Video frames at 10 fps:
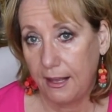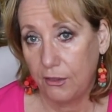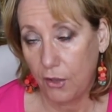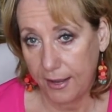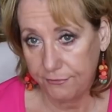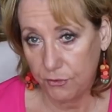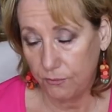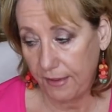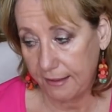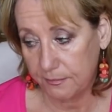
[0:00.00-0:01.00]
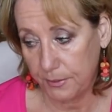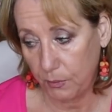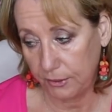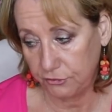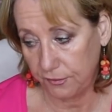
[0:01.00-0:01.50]
a lot of you have asked me
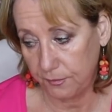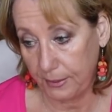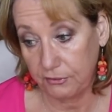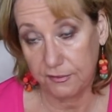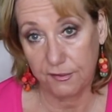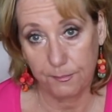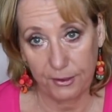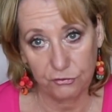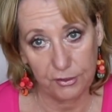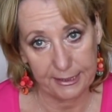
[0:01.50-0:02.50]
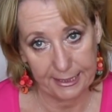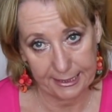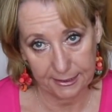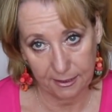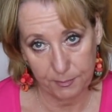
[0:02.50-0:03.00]
questions about this, especially
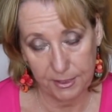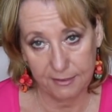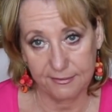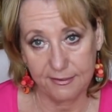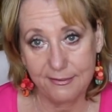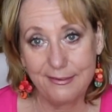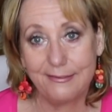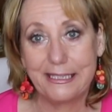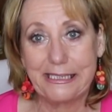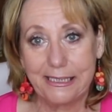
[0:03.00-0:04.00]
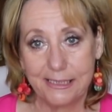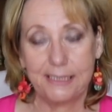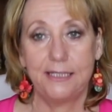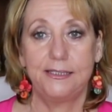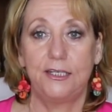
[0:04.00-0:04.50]
lately, because this is a
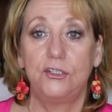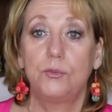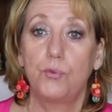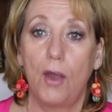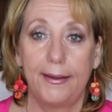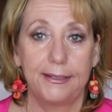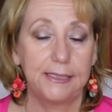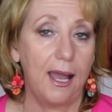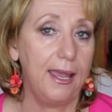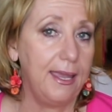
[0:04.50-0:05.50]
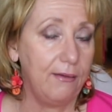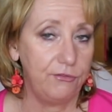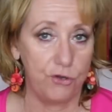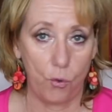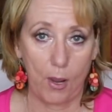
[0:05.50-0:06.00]
discontinued product. I have
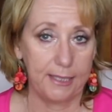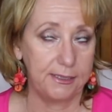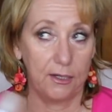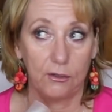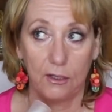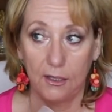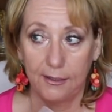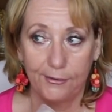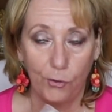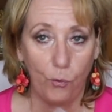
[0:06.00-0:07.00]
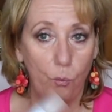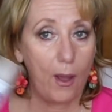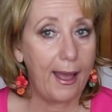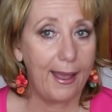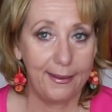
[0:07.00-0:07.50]
no idea
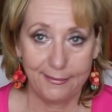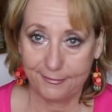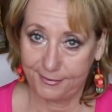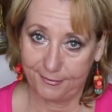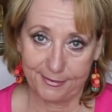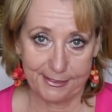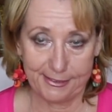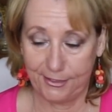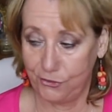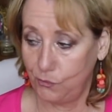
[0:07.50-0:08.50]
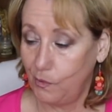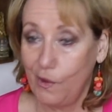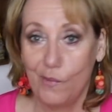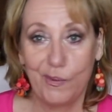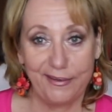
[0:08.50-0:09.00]
why it's discontinued,
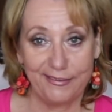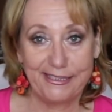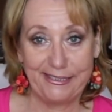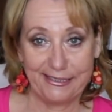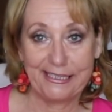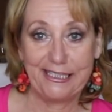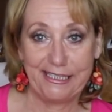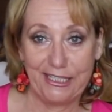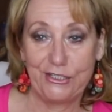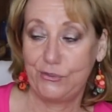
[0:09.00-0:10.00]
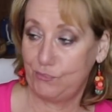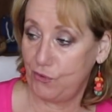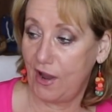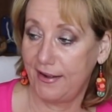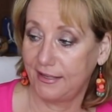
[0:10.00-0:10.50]
but it's a discontinued
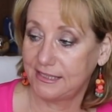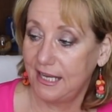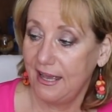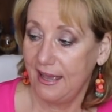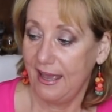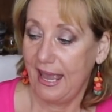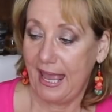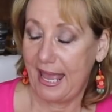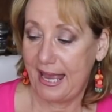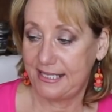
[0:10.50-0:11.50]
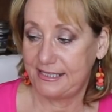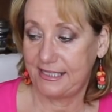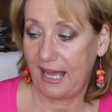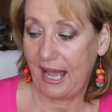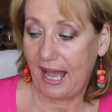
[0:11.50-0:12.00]
product.
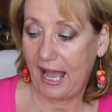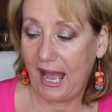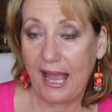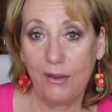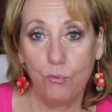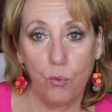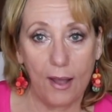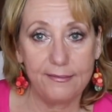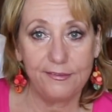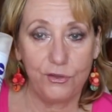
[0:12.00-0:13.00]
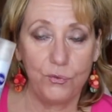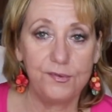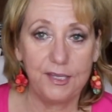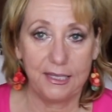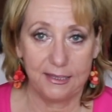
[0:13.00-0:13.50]
And I was
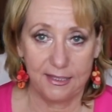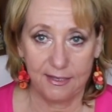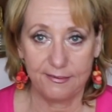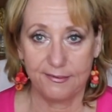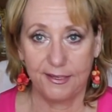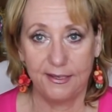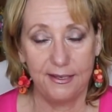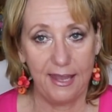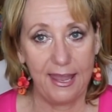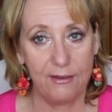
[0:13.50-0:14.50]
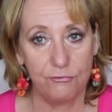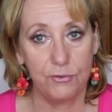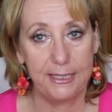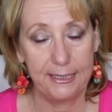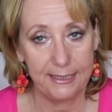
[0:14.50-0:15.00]
using this
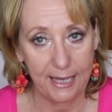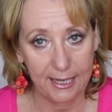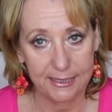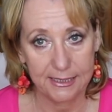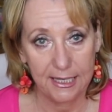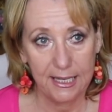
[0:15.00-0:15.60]
every night.